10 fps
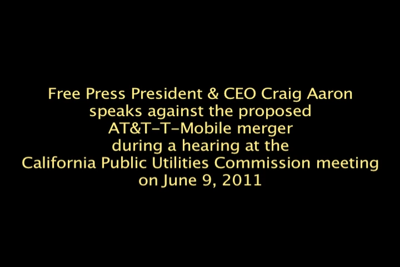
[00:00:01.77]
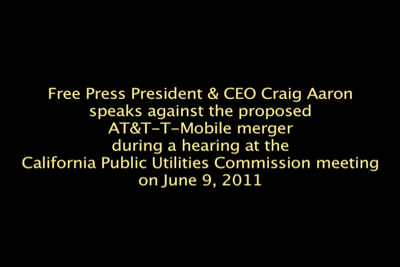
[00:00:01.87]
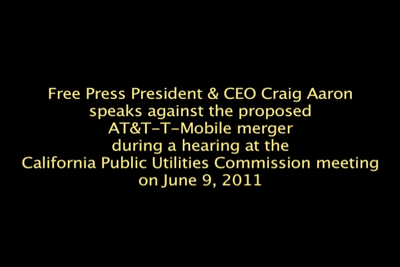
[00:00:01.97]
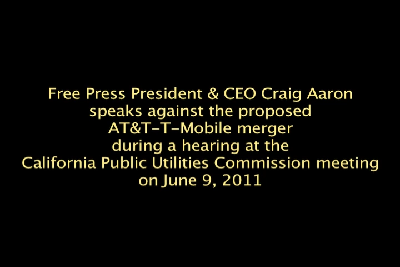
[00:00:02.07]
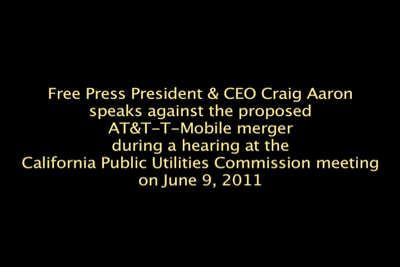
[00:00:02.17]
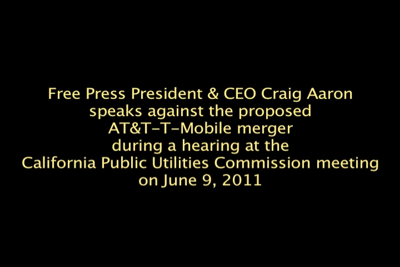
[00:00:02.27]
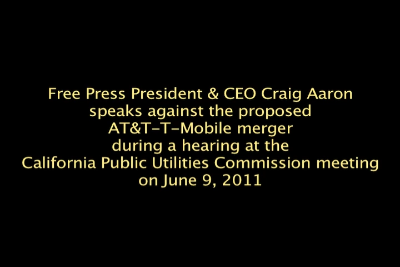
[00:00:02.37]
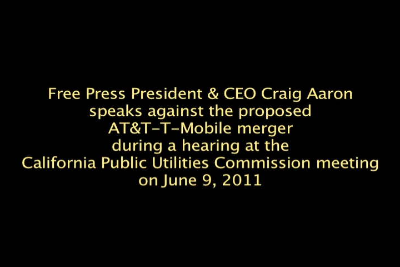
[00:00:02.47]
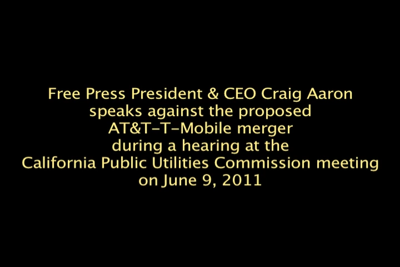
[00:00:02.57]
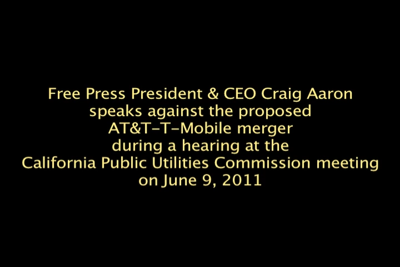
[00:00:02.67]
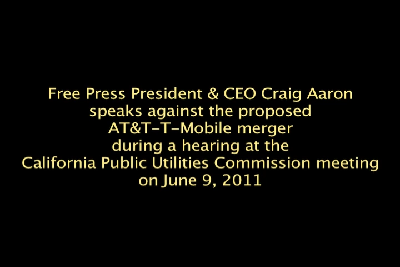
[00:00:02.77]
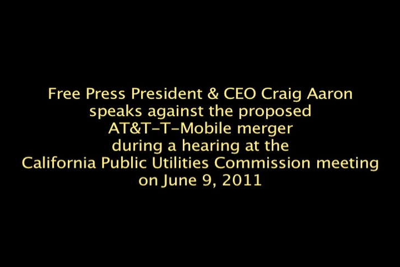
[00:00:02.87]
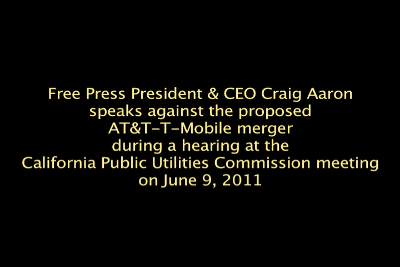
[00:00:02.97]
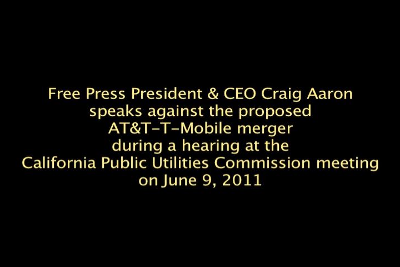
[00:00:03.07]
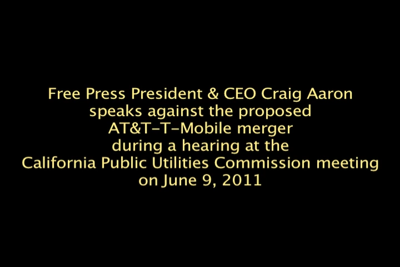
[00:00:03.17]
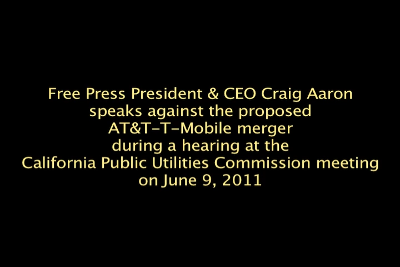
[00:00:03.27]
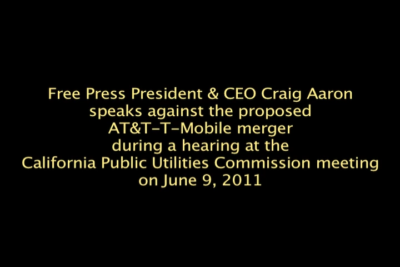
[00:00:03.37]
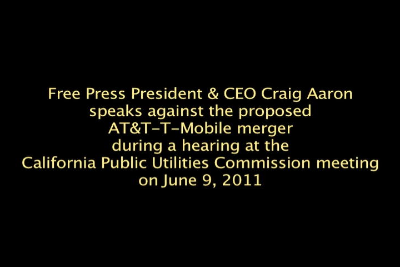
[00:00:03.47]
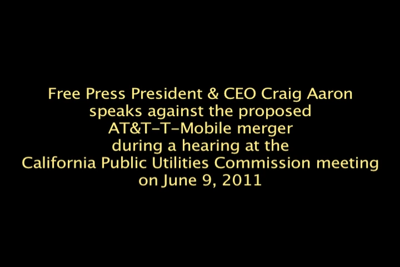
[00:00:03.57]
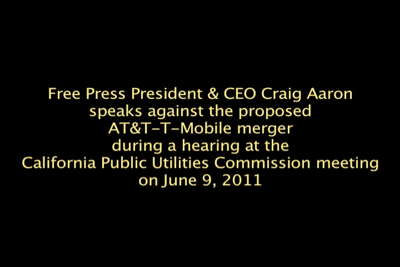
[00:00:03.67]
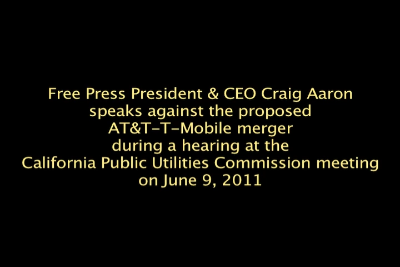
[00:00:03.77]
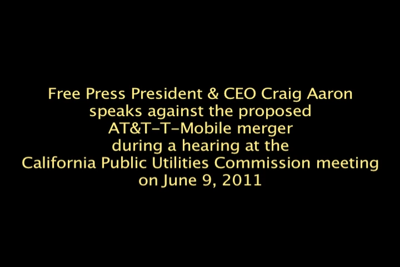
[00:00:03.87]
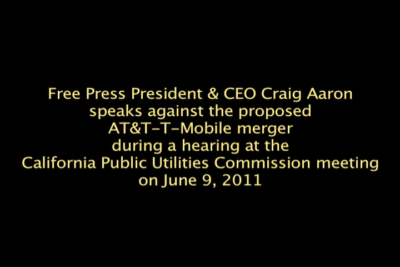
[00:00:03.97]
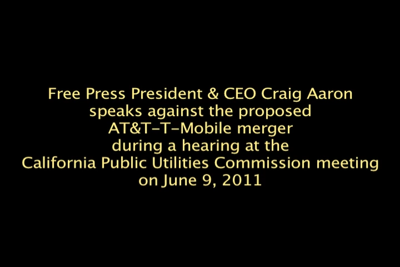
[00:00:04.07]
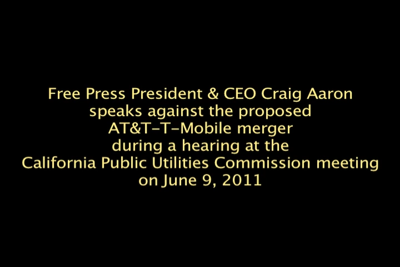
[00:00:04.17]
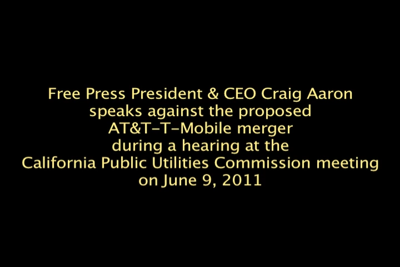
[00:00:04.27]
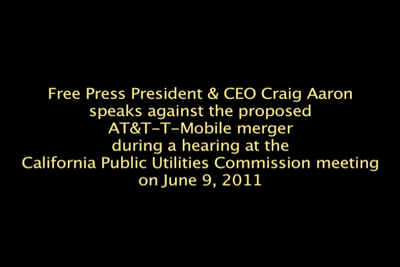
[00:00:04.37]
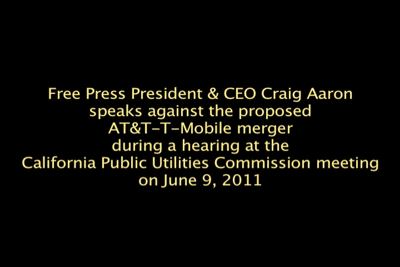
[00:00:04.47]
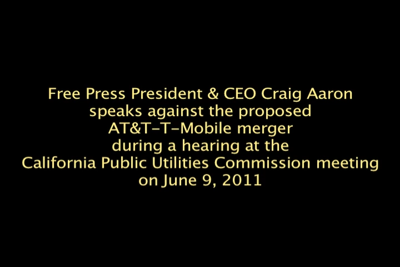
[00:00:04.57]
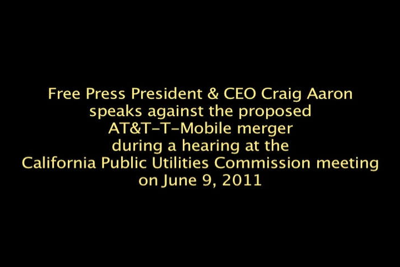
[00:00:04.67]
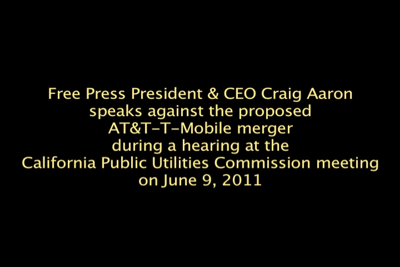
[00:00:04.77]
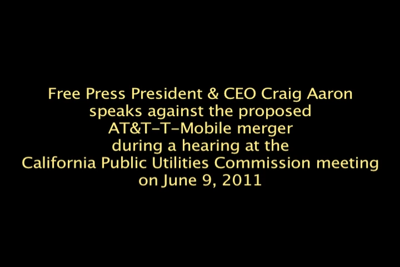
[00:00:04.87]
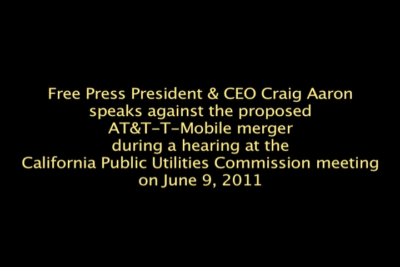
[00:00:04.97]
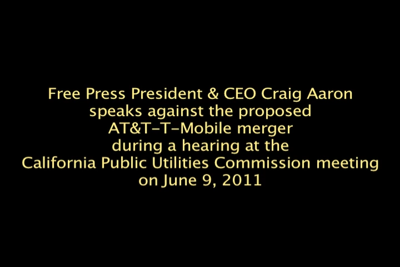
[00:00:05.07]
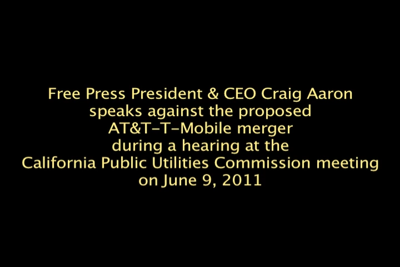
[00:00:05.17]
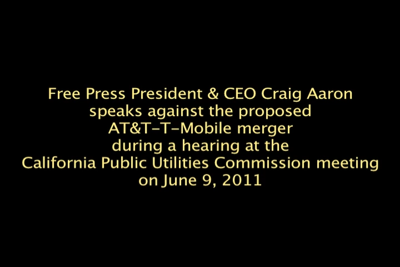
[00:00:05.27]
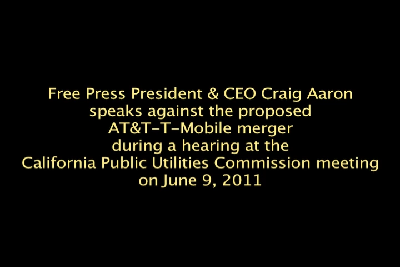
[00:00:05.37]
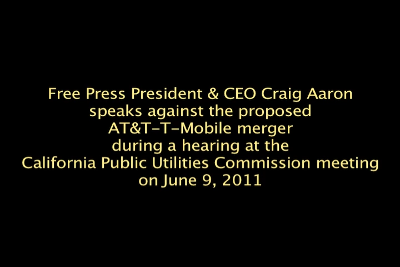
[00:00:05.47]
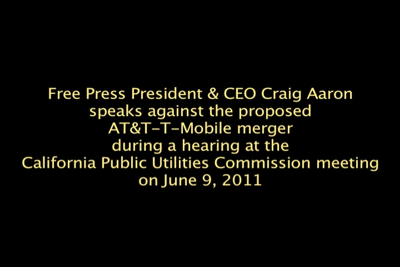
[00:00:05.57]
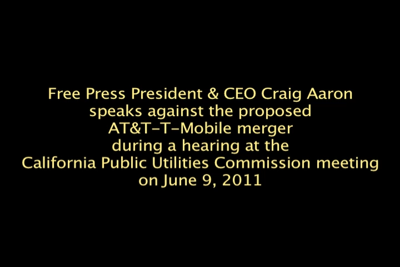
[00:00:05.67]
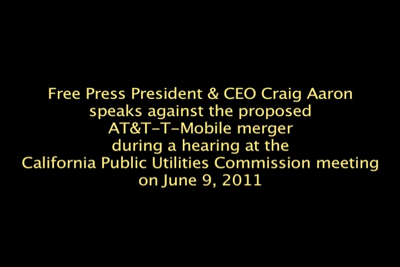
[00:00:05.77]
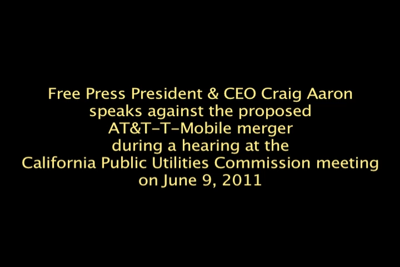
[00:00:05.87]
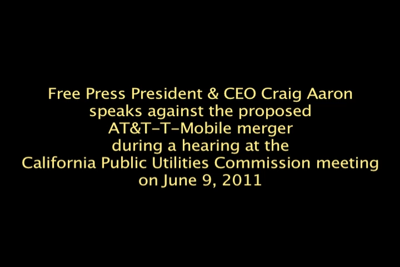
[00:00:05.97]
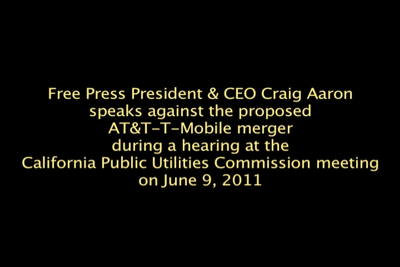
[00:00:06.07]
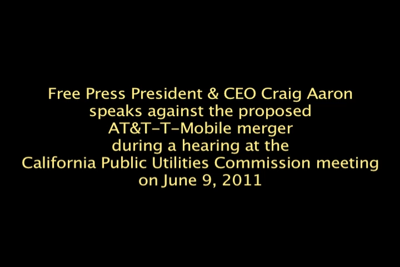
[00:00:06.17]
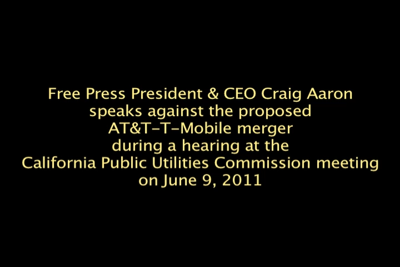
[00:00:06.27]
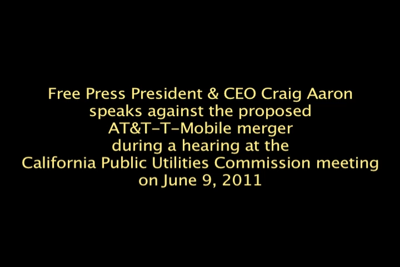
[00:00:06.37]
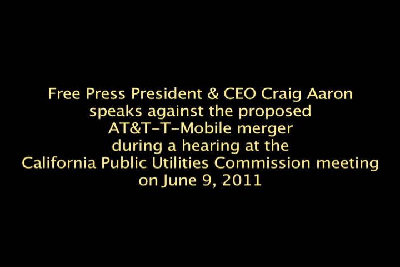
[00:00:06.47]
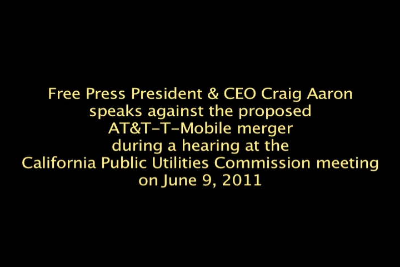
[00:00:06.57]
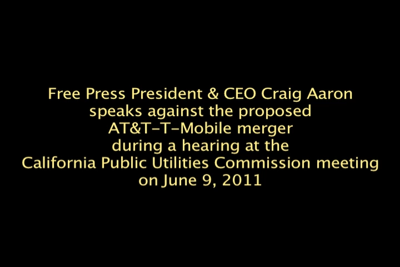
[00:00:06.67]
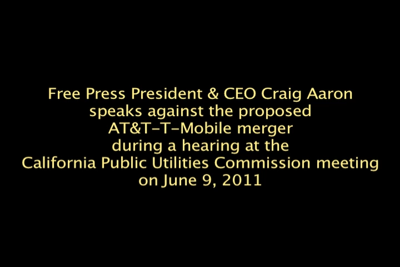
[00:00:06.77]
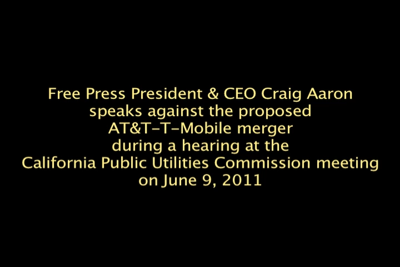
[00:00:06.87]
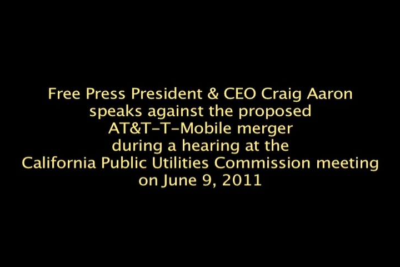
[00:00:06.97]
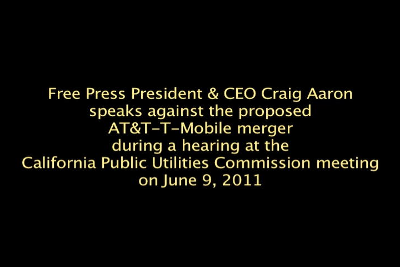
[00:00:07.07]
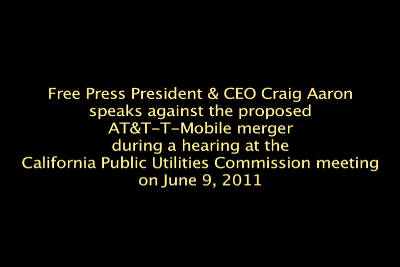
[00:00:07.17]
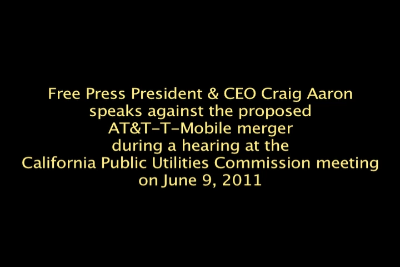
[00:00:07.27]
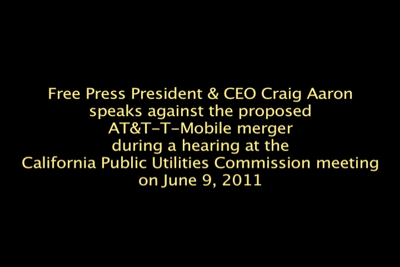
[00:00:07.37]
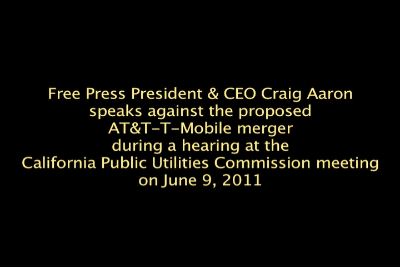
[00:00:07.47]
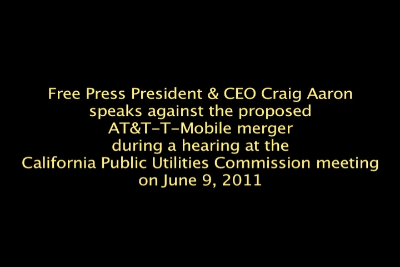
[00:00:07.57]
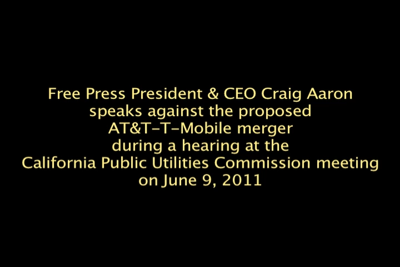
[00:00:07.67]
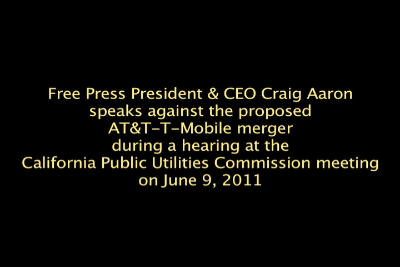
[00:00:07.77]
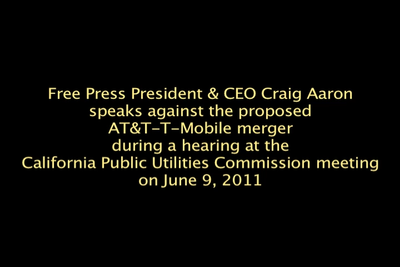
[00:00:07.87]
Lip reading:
No face is visible, so there are no lips to read.